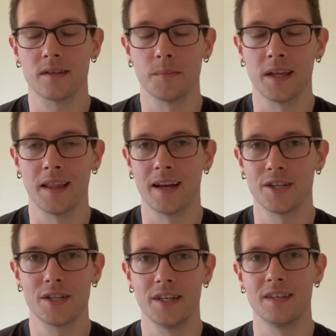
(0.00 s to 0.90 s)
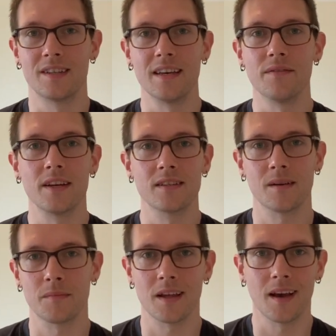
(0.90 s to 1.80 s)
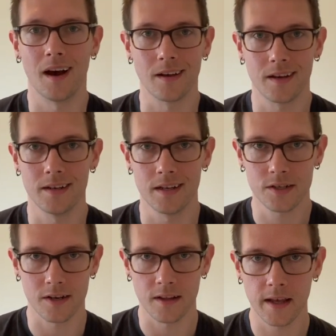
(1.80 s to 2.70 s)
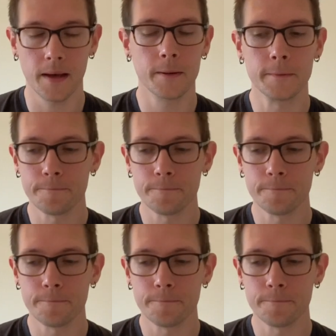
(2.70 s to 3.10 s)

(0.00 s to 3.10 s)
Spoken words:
me that she's giving something unconditionally.